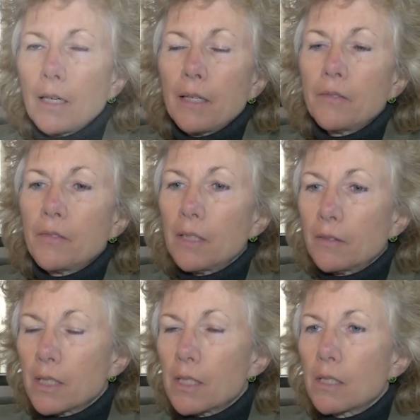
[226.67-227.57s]
I
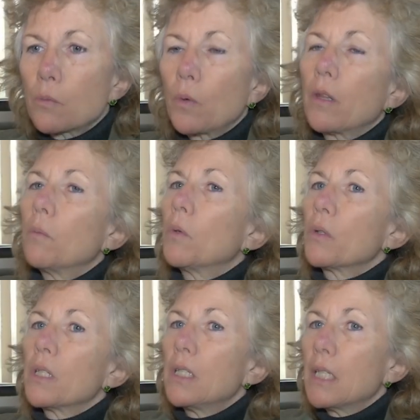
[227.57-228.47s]
think this is one of the
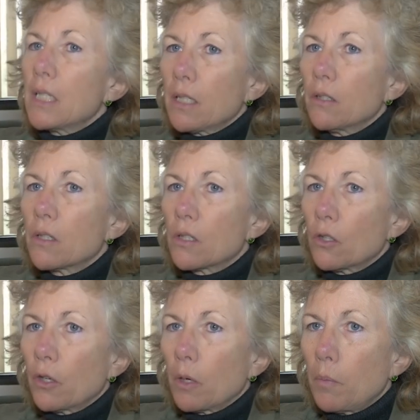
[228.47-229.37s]
most
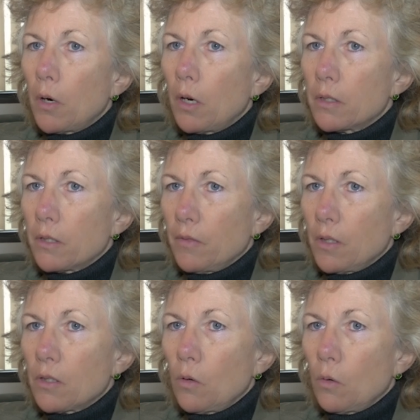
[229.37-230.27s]
disconcerting parts of
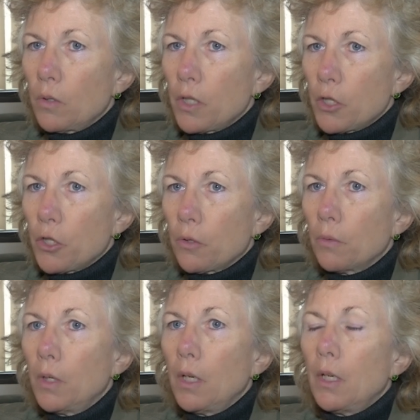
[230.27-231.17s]
this whole
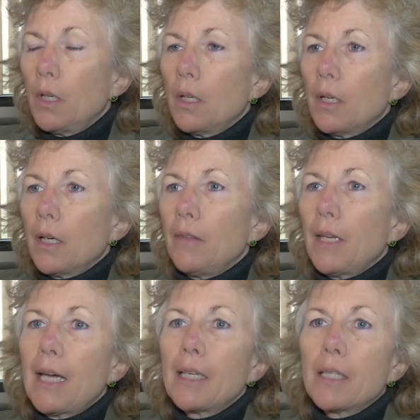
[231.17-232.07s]
issue. And
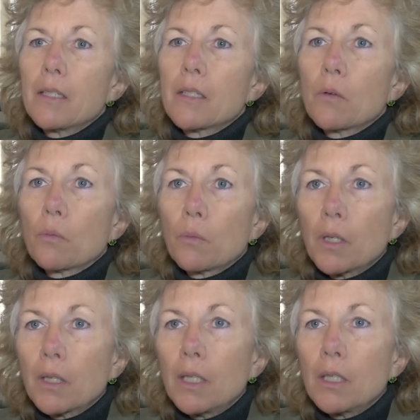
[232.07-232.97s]
that is, it
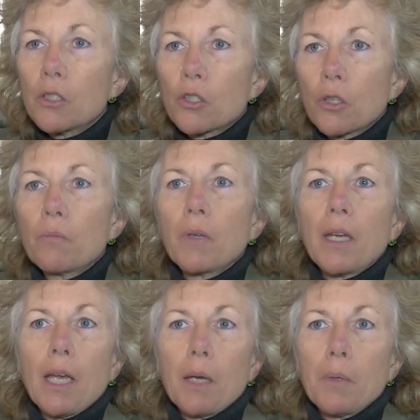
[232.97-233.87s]
really should have been
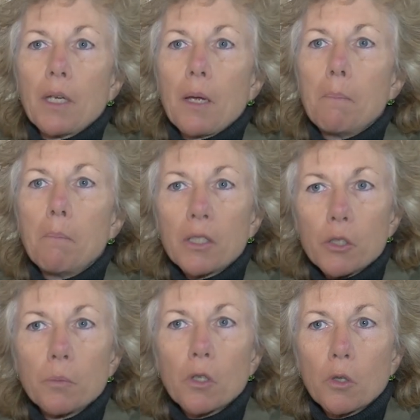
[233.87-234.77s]
happening
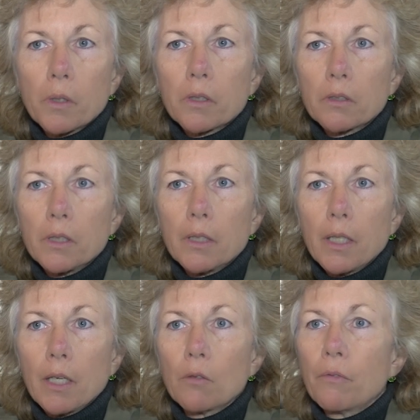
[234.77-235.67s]
much more quickly
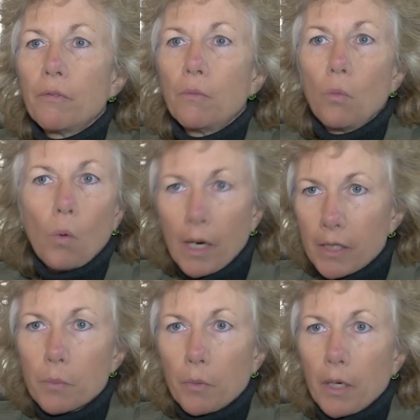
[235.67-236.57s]
and
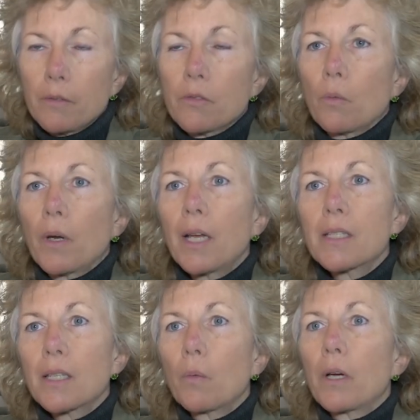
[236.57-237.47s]
widespread. So when I
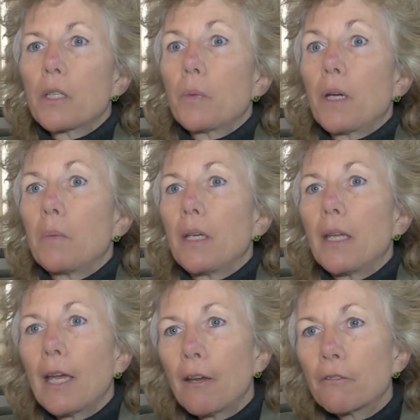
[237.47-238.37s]
say widespread, I
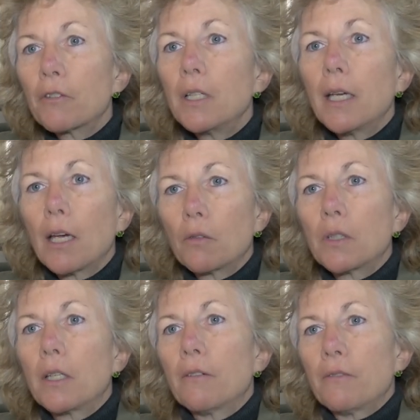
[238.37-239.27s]
mean every
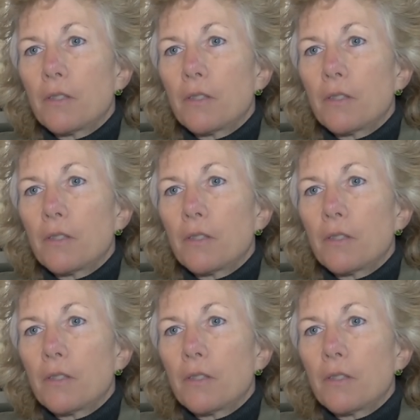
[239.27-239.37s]
healthcare